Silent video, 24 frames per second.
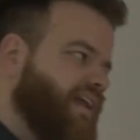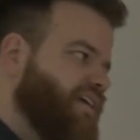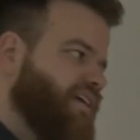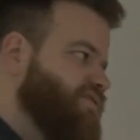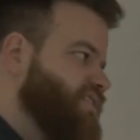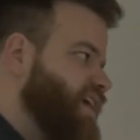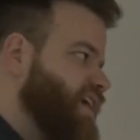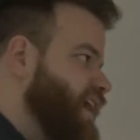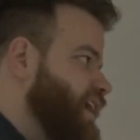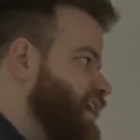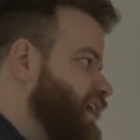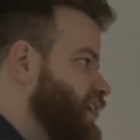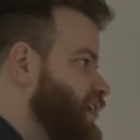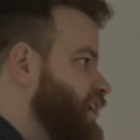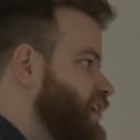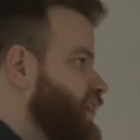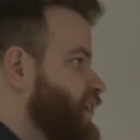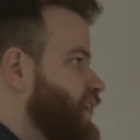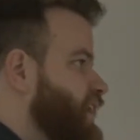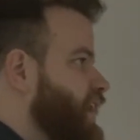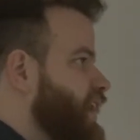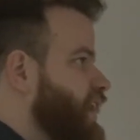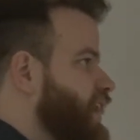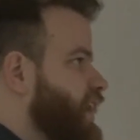of take it
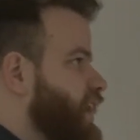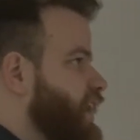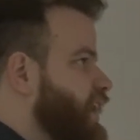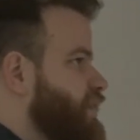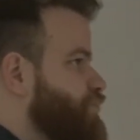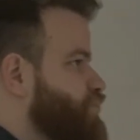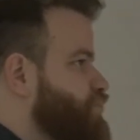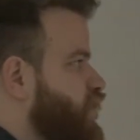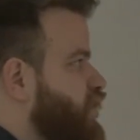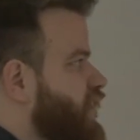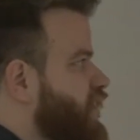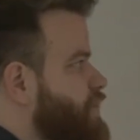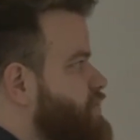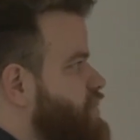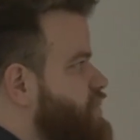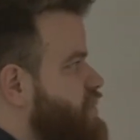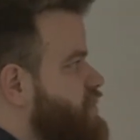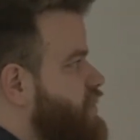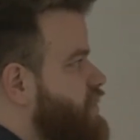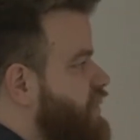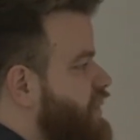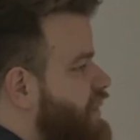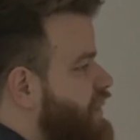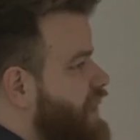on programs you're
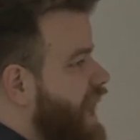starting